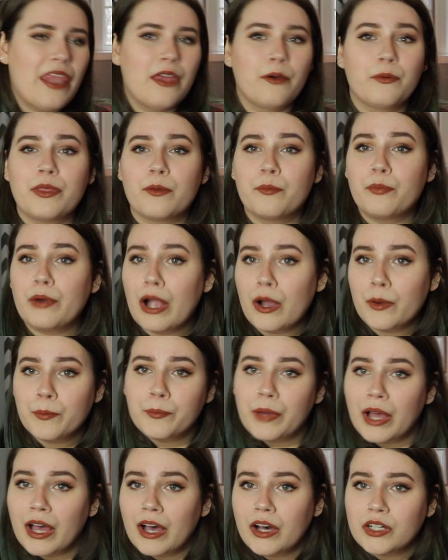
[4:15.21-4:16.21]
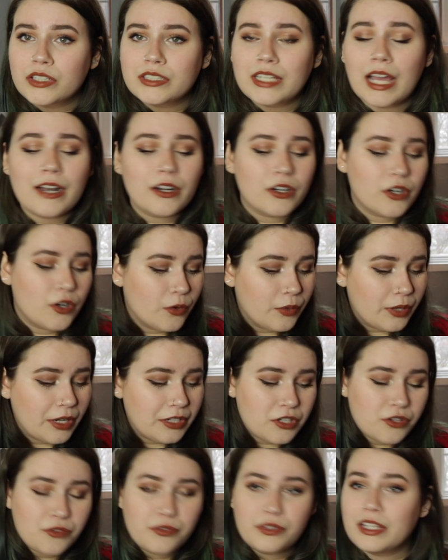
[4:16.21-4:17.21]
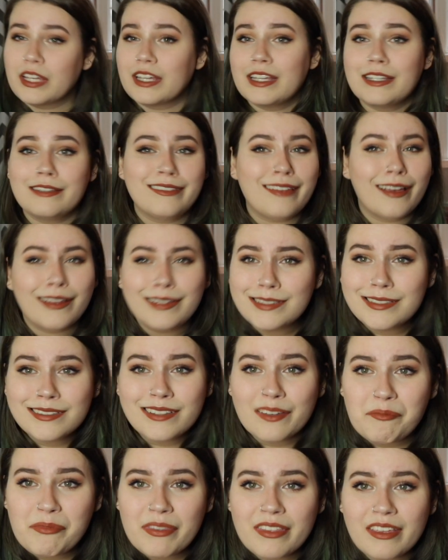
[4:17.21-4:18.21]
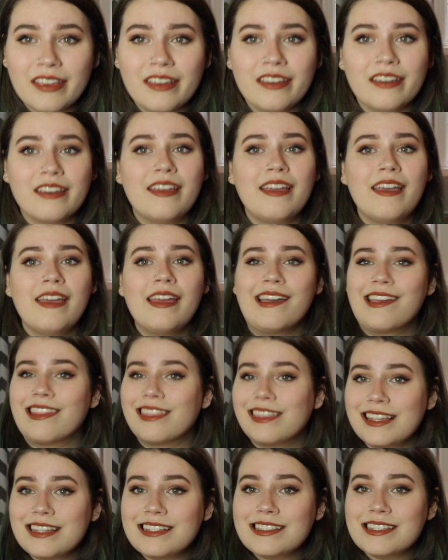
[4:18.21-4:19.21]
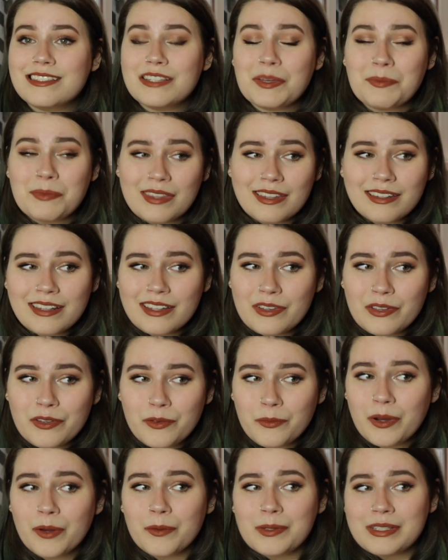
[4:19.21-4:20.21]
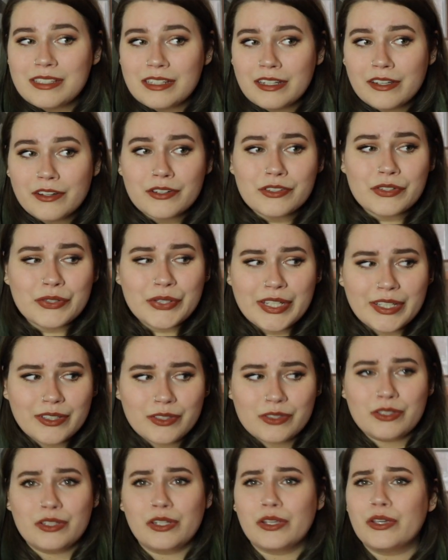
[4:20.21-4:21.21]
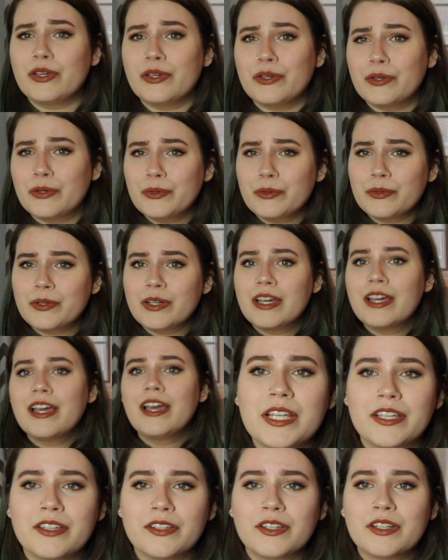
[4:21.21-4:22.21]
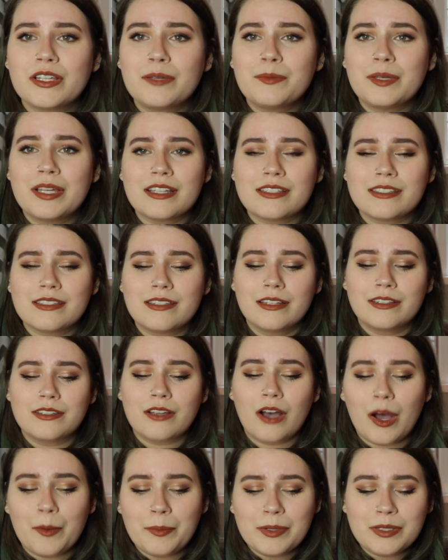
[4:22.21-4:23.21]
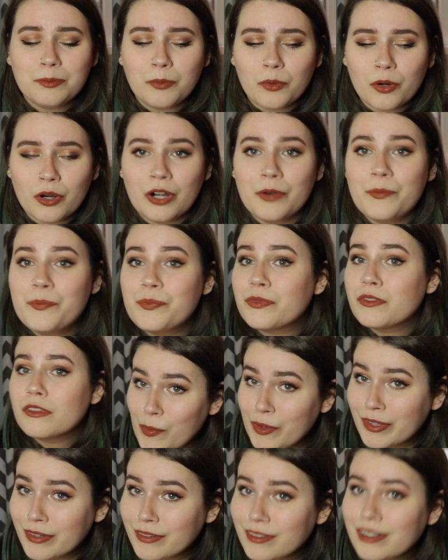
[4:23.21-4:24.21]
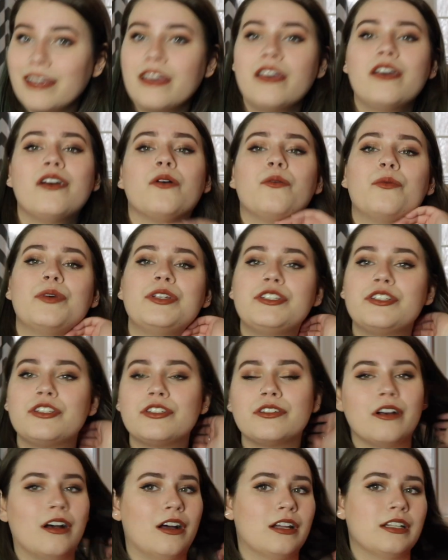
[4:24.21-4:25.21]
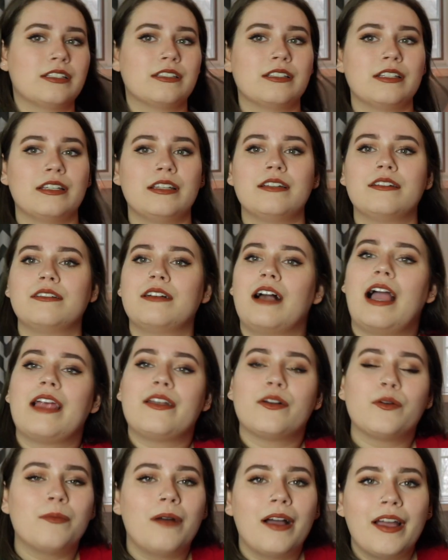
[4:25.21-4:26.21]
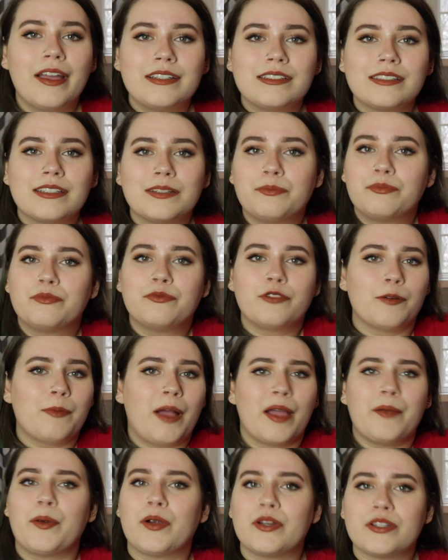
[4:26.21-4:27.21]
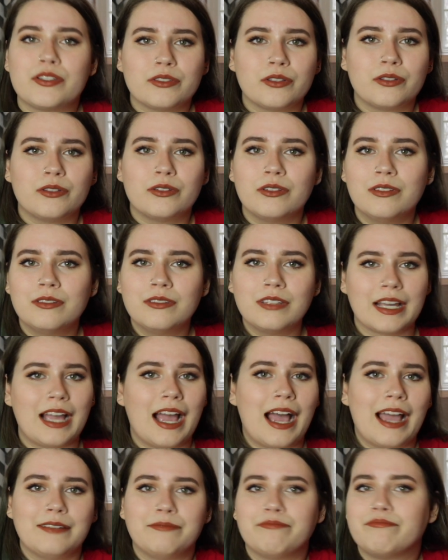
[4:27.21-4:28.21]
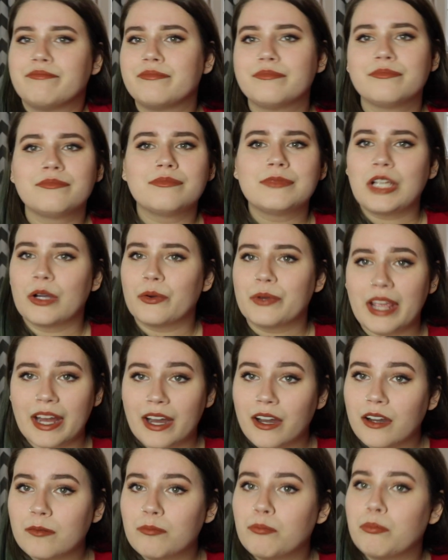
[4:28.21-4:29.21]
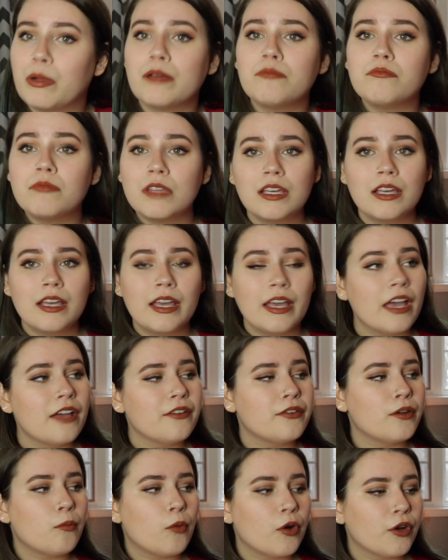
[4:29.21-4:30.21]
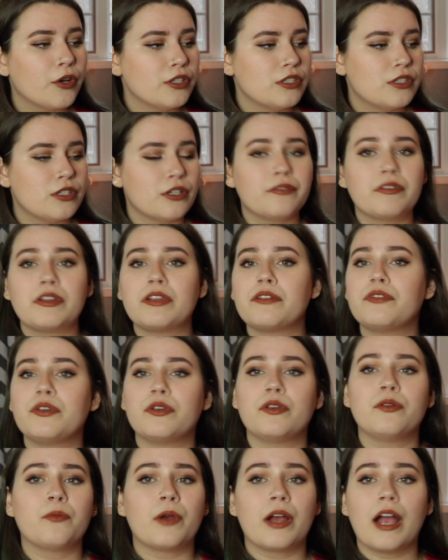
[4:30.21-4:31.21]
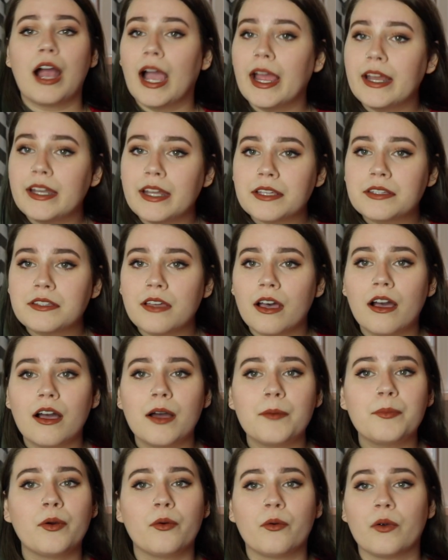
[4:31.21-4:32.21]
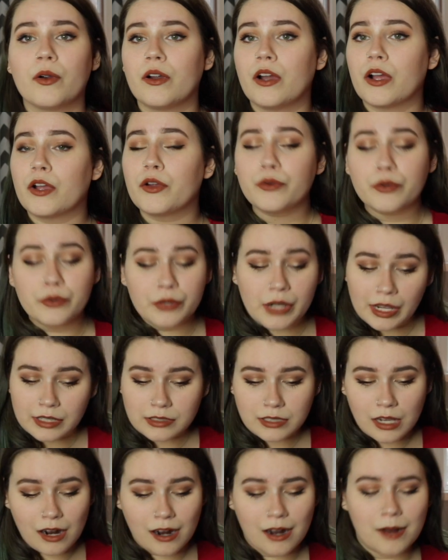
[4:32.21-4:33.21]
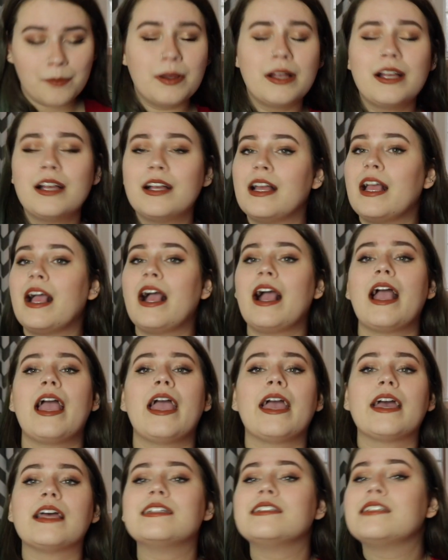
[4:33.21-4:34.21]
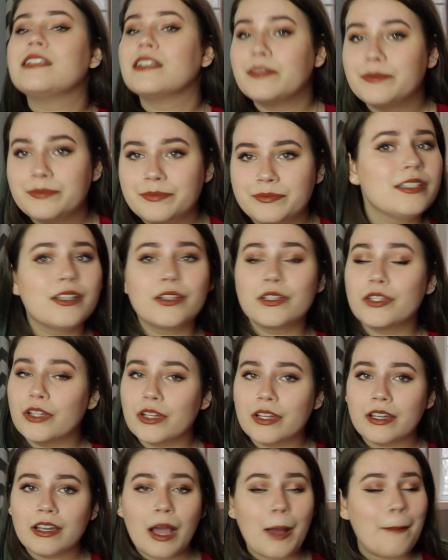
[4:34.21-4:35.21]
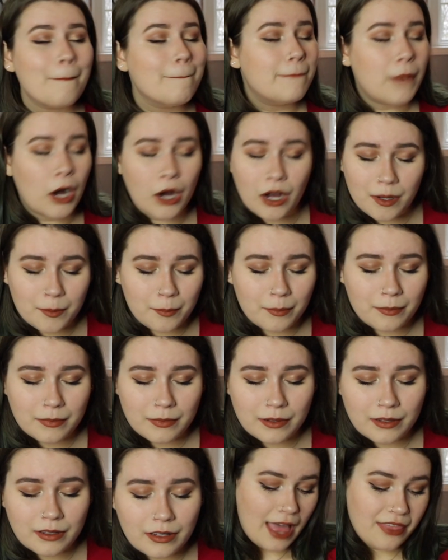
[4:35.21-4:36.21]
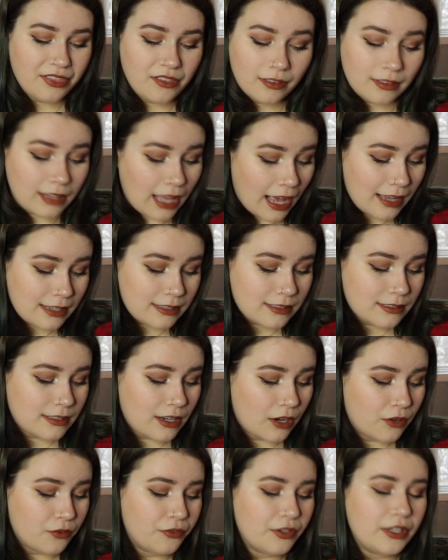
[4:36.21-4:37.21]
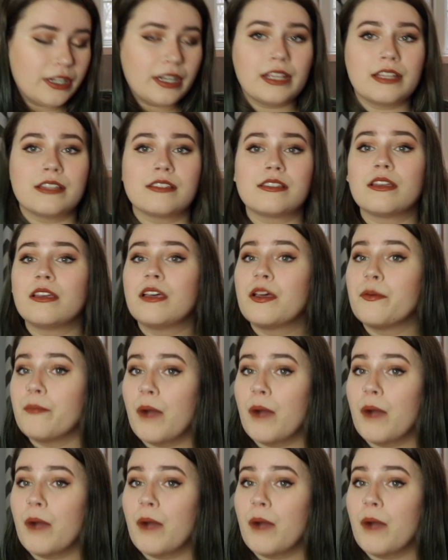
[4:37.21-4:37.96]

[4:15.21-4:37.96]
and then with the brown belt, I don't know, I just feel like it does something. This is something that you can wear with sneakers or heels too, particularly because the top is more open, which honestly I don't mind. For my personal, like, I don't care, but if you're more conservative, you can wear a high neck top or a crew neck top and still look bomb. And the last outfit is